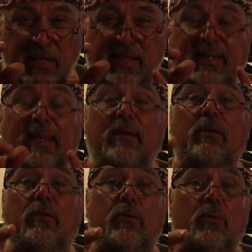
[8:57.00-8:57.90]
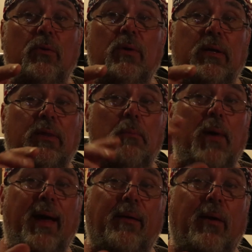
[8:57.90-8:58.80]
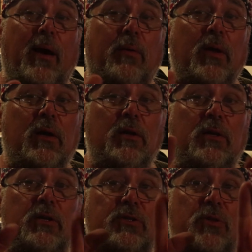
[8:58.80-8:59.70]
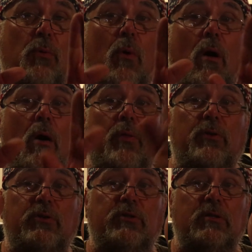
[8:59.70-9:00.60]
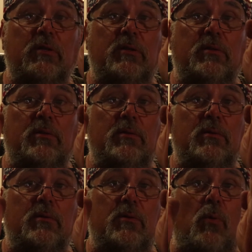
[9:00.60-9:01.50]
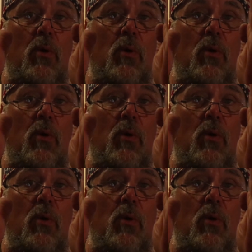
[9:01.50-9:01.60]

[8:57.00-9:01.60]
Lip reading: it didn't do in the background is the wall. The